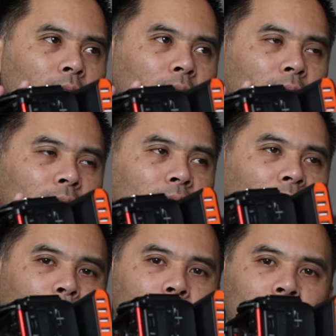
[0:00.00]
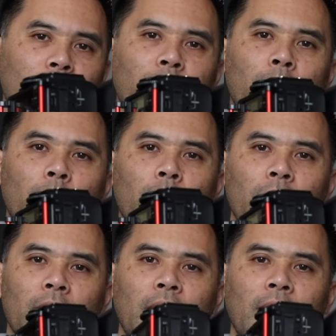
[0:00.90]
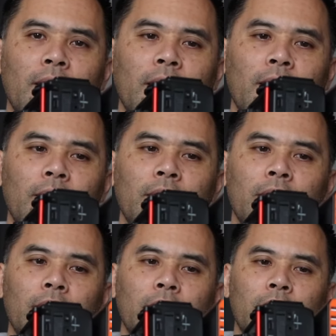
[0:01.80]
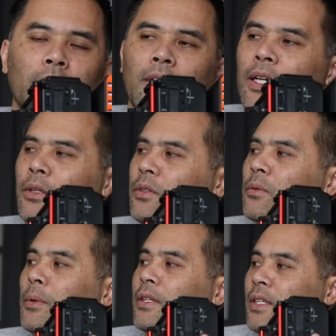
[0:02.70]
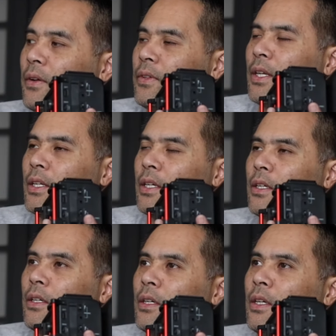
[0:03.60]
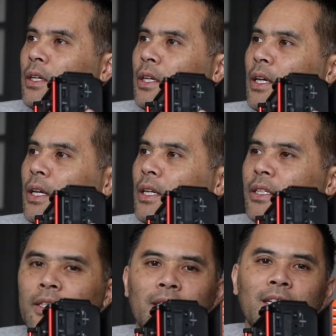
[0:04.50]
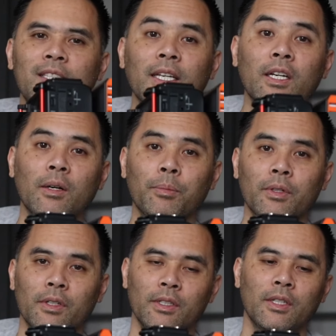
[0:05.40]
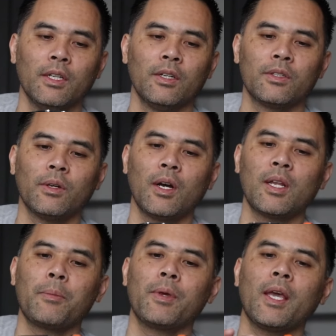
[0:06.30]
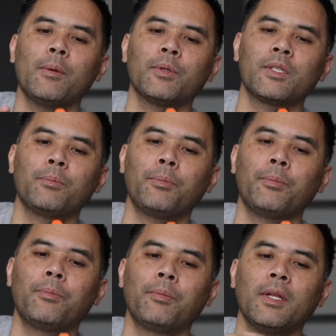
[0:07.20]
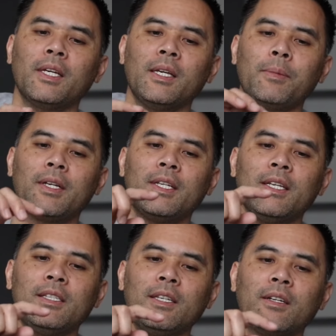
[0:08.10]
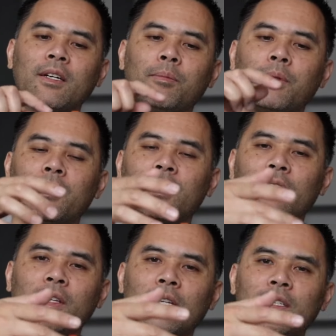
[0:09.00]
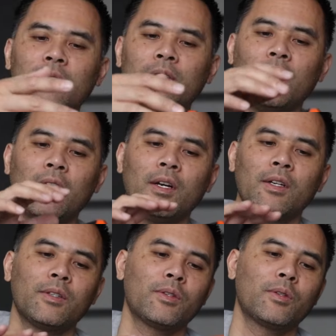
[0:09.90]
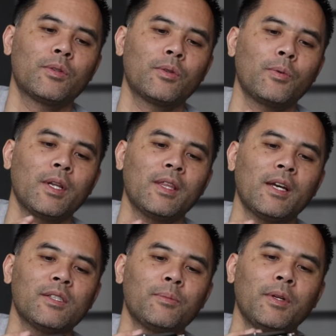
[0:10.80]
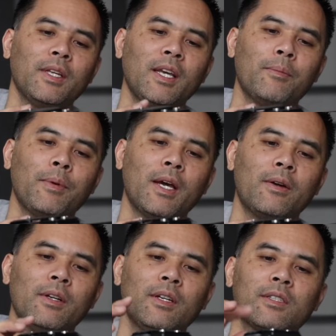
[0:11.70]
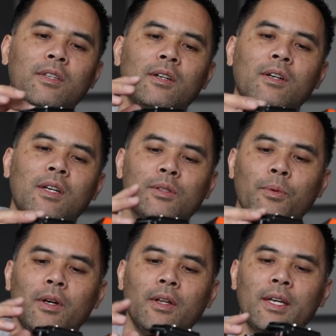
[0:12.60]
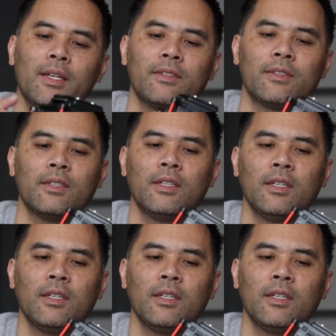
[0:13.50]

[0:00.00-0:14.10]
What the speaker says: an adapter for the Canon 80D that I use for my 70D, and it's a DC coupler. So I'd be able to plug in my DC coupler into this 20,000 milliamp battery, as well as